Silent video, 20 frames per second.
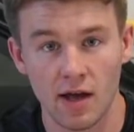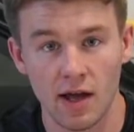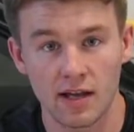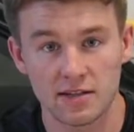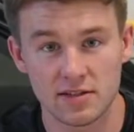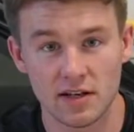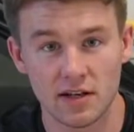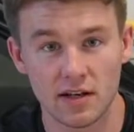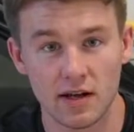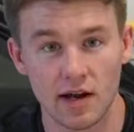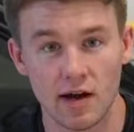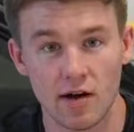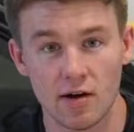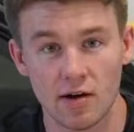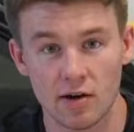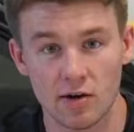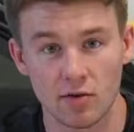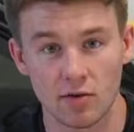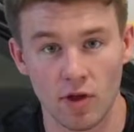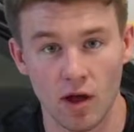as any air
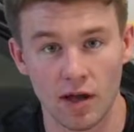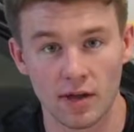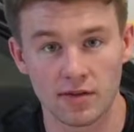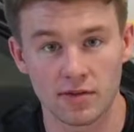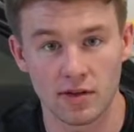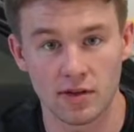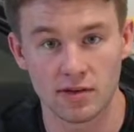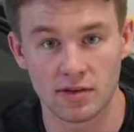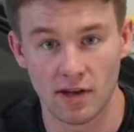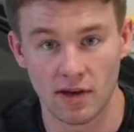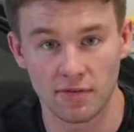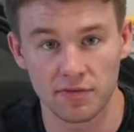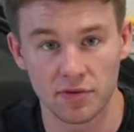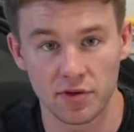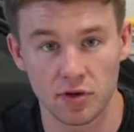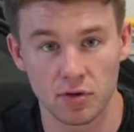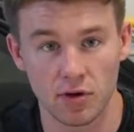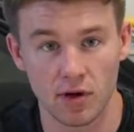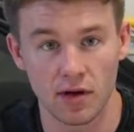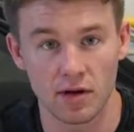in your lines could
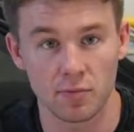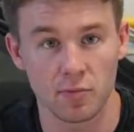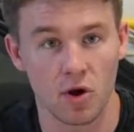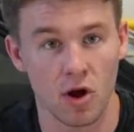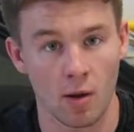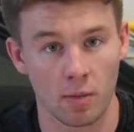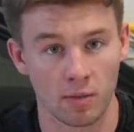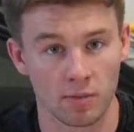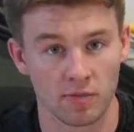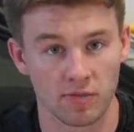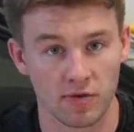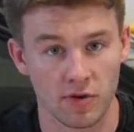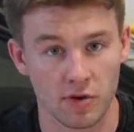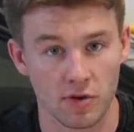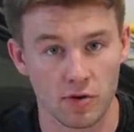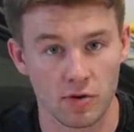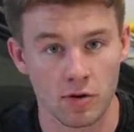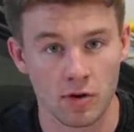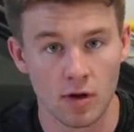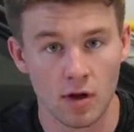definitely create a problem for
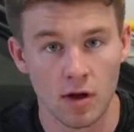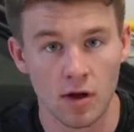you.